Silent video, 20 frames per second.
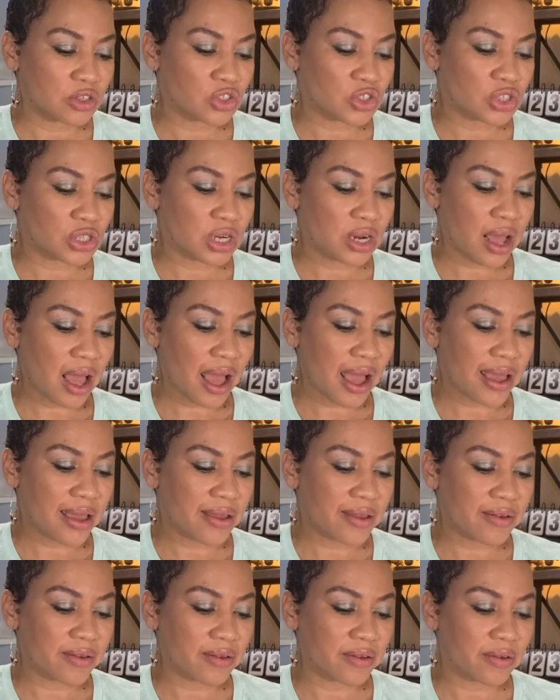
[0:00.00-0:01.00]
Should I
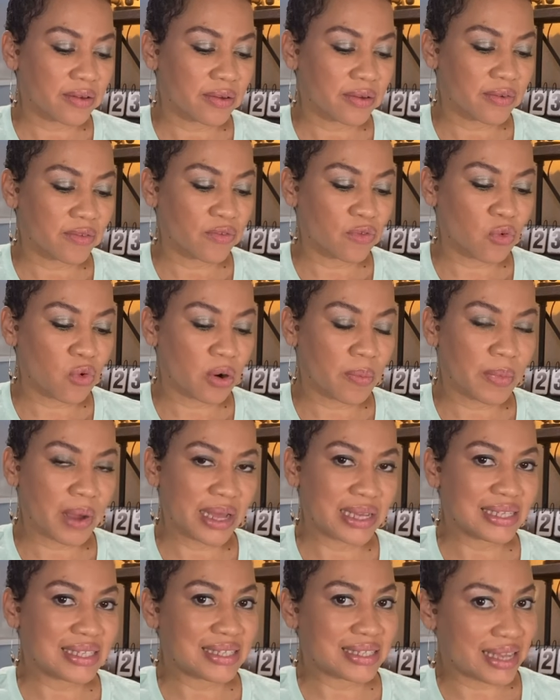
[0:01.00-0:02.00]
for
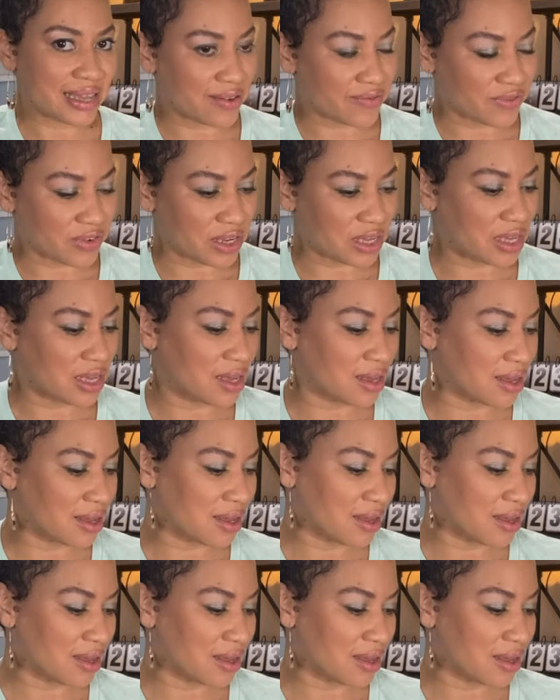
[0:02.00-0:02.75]
my safety?